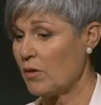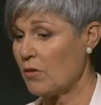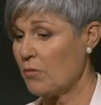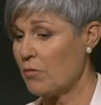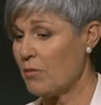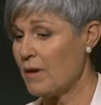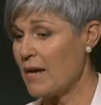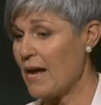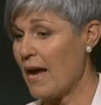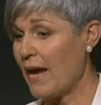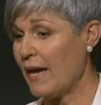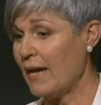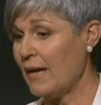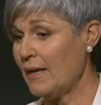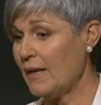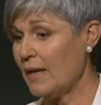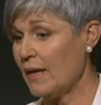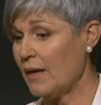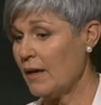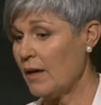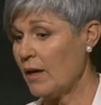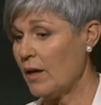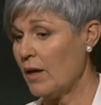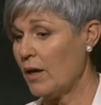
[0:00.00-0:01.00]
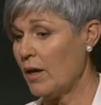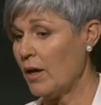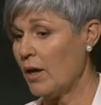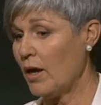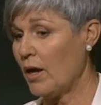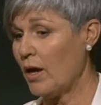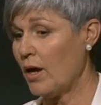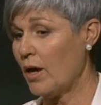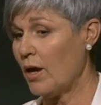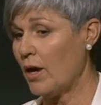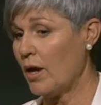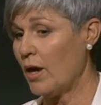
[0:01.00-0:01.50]
create
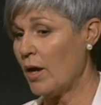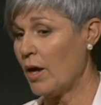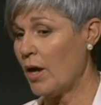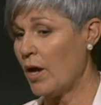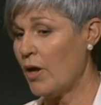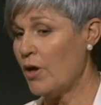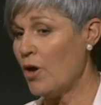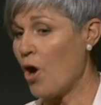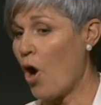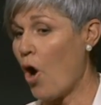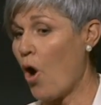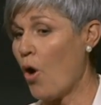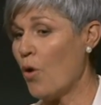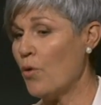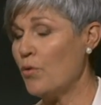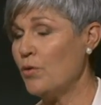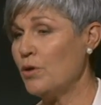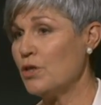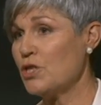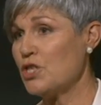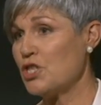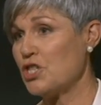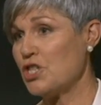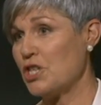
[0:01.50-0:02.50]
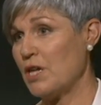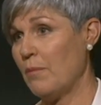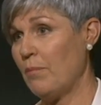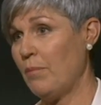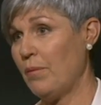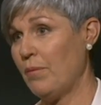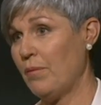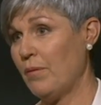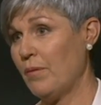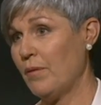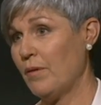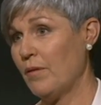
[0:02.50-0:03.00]
an
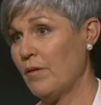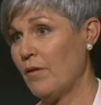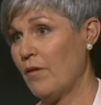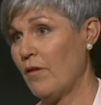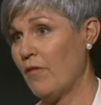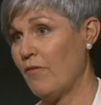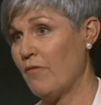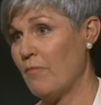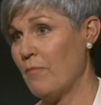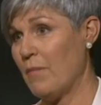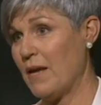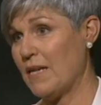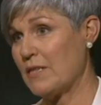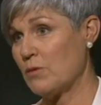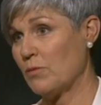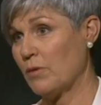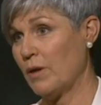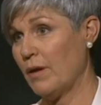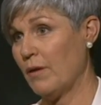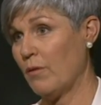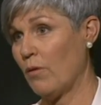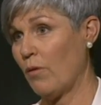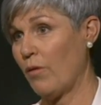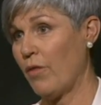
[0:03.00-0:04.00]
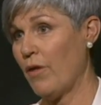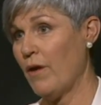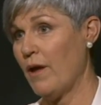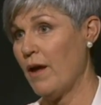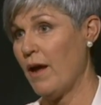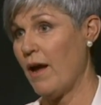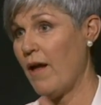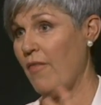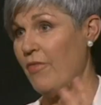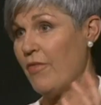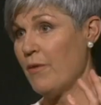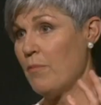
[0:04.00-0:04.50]
ownership of mental health.
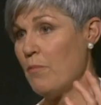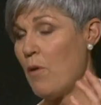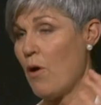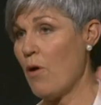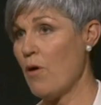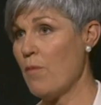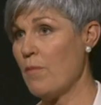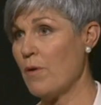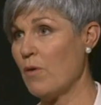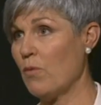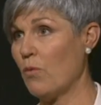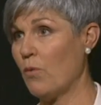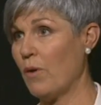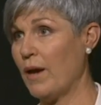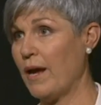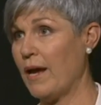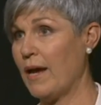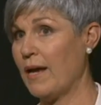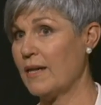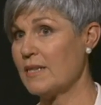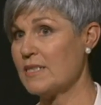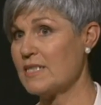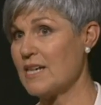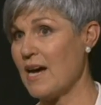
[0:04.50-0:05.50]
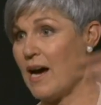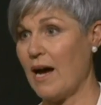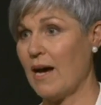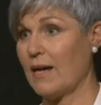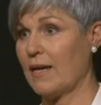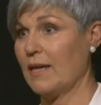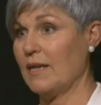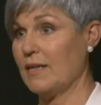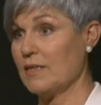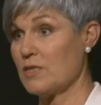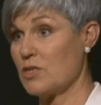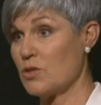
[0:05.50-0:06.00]
At the moment, we're
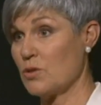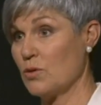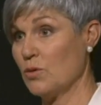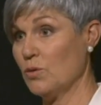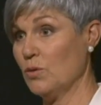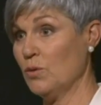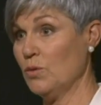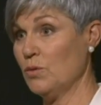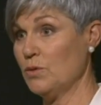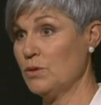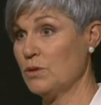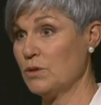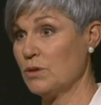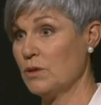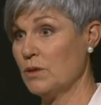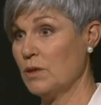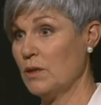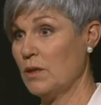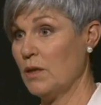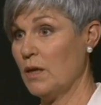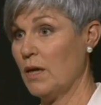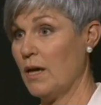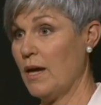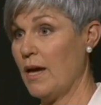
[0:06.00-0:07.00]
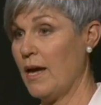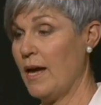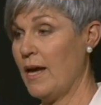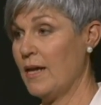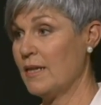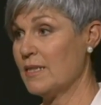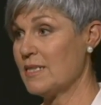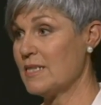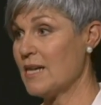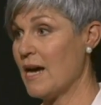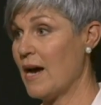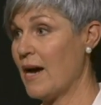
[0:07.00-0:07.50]
targeting schools
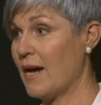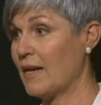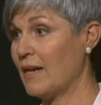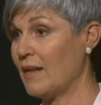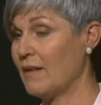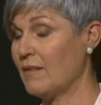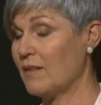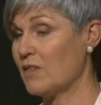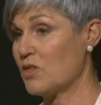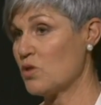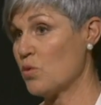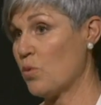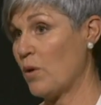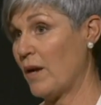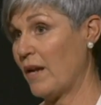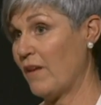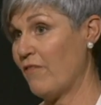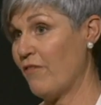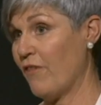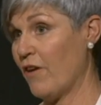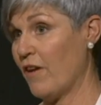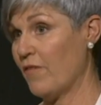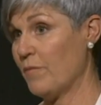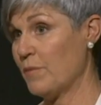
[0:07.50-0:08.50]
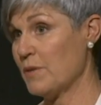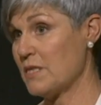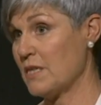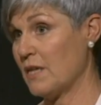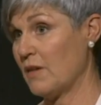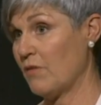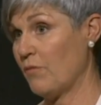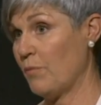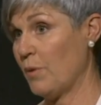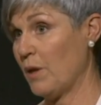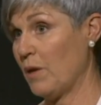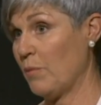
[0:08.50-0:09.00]
and targeting the
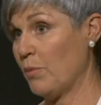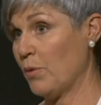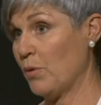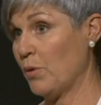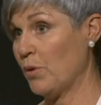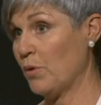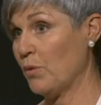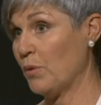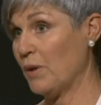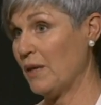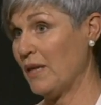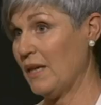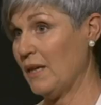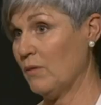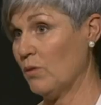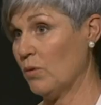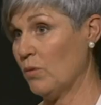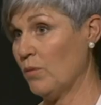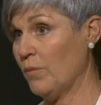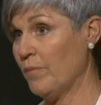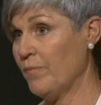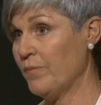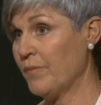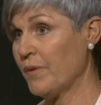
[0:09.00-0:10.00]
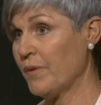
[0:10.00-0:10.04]
25% of people who are ill.